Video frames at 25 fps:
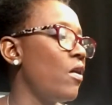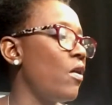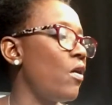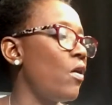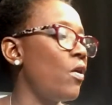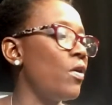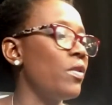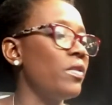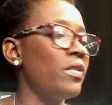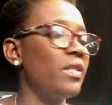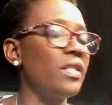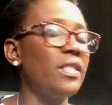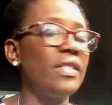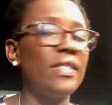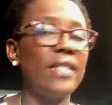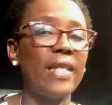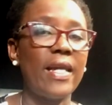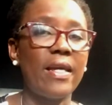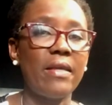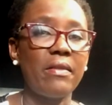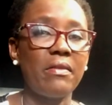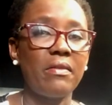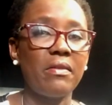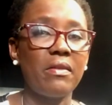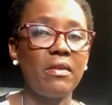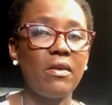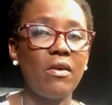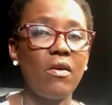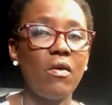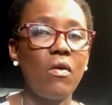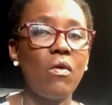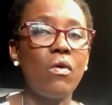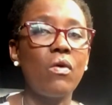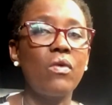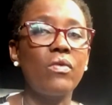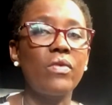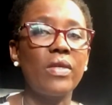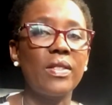on the death
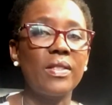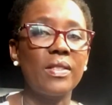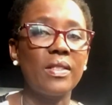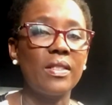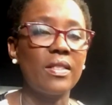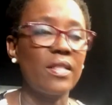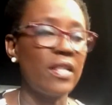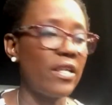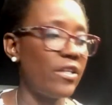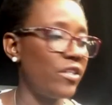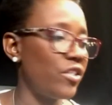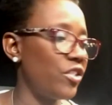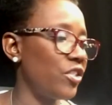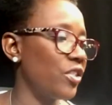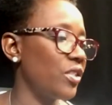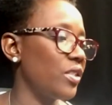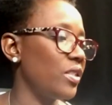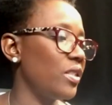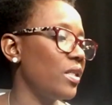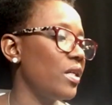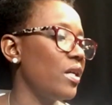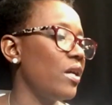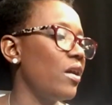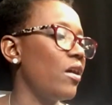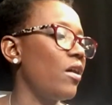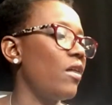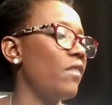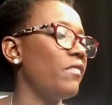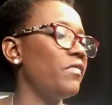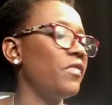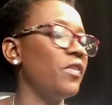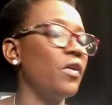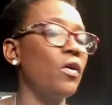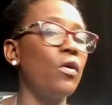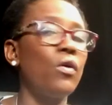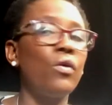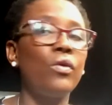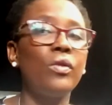or resignation of the
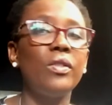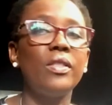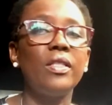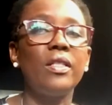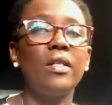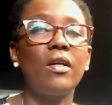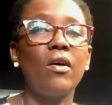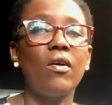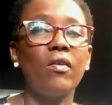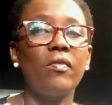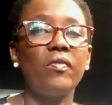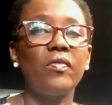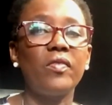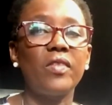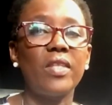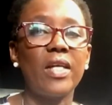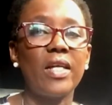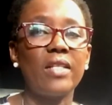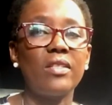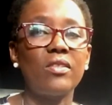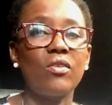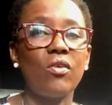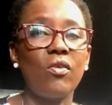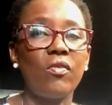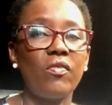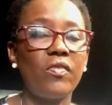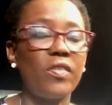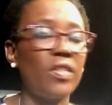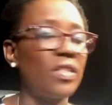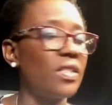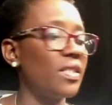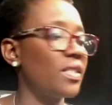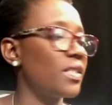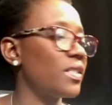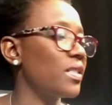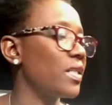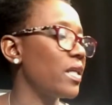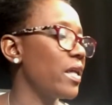holder of that
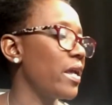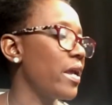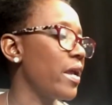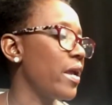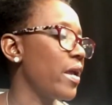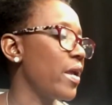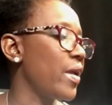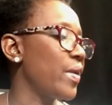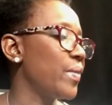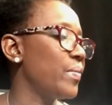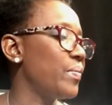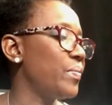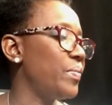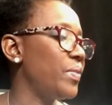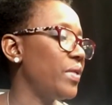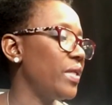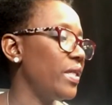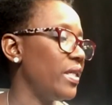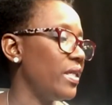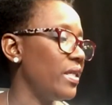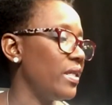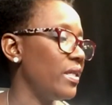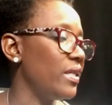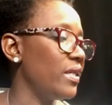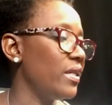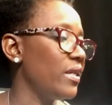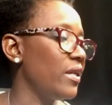office, B.